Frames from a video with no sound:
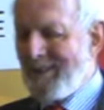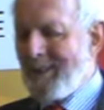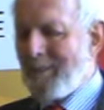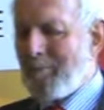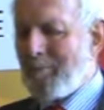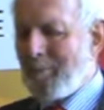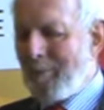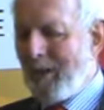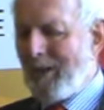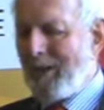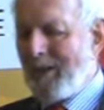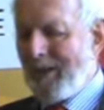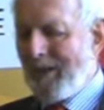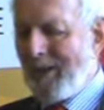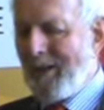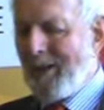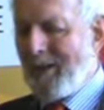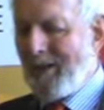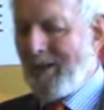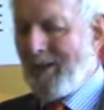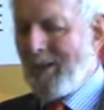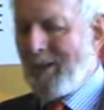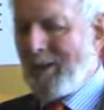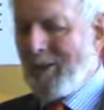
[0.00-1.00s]
the
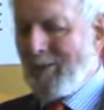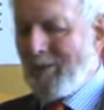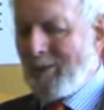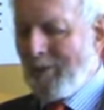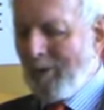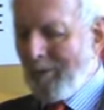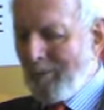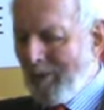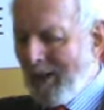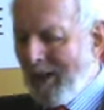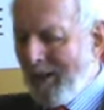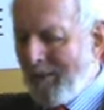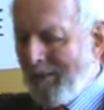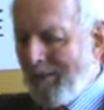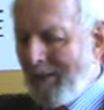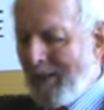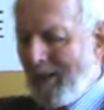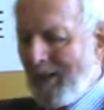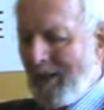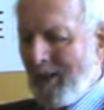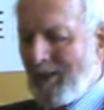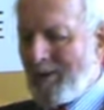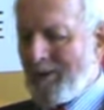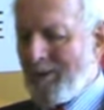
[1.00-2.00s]
money from
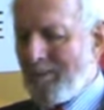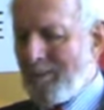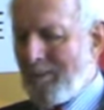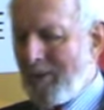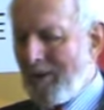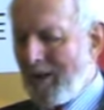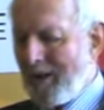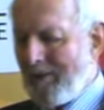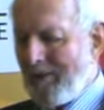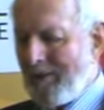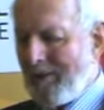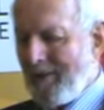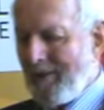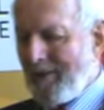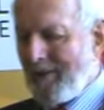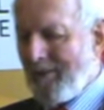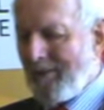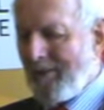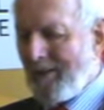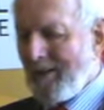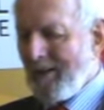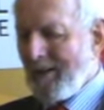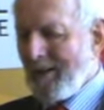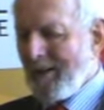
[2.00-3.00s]
rising energy
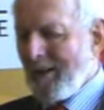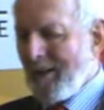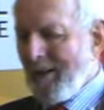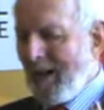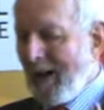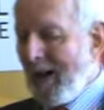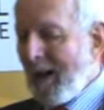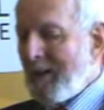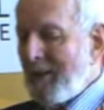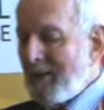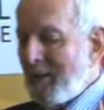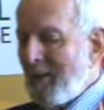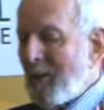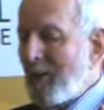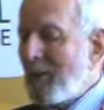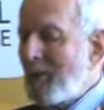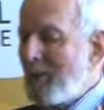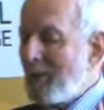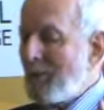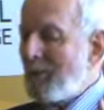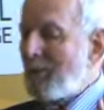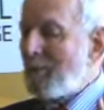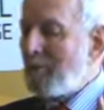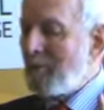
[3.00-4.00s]
prices. I
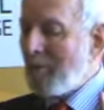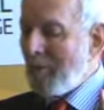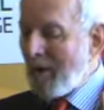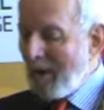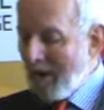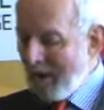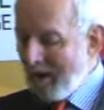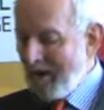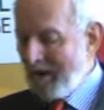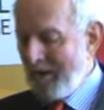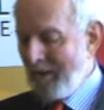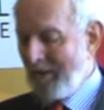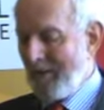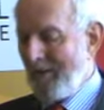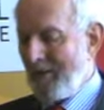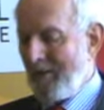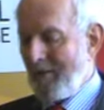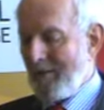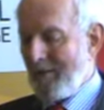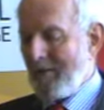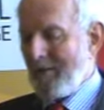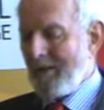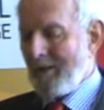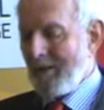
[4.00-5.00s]
don't mind
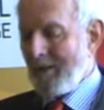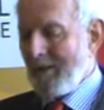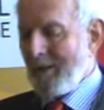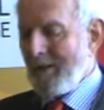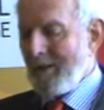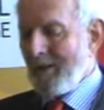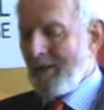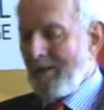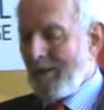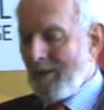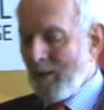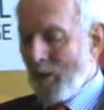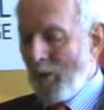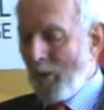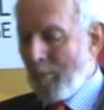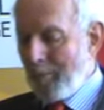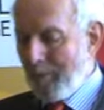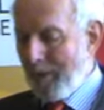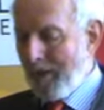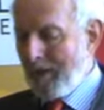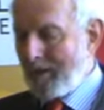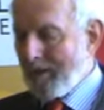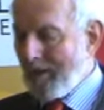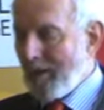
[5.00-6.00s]
the
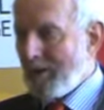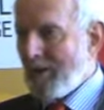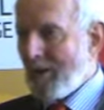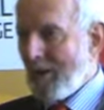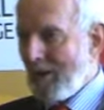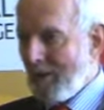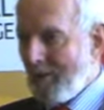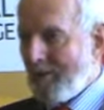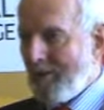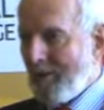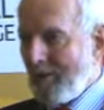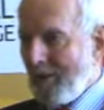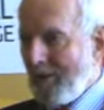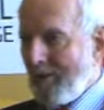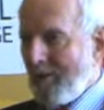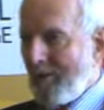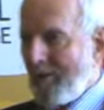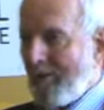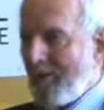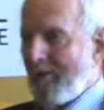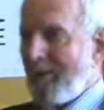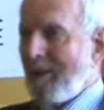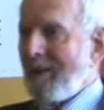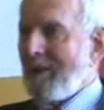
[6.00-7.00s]
OPEC
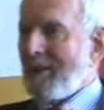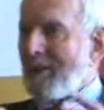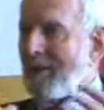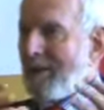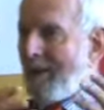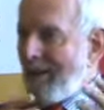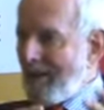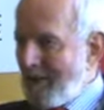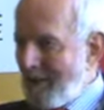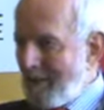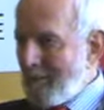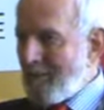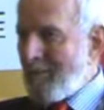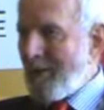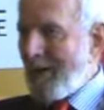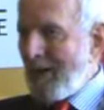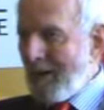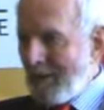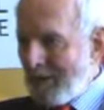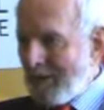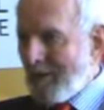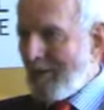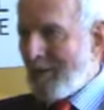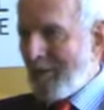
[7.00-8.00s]
countries getting
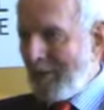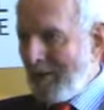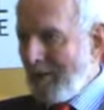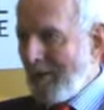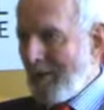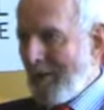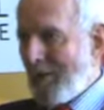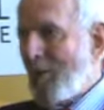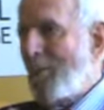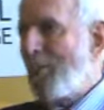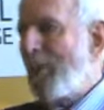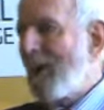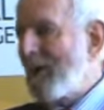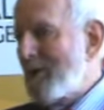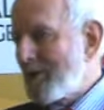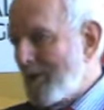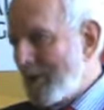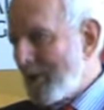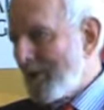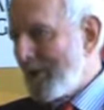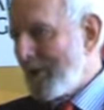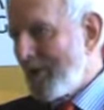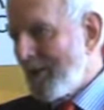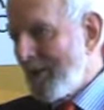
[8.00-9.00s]
part of it. Why
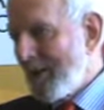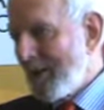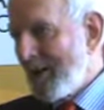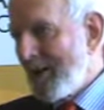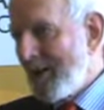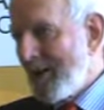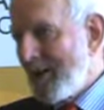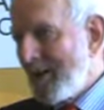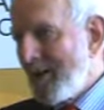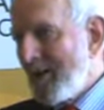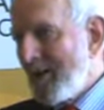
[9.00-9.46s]
shouldn't they?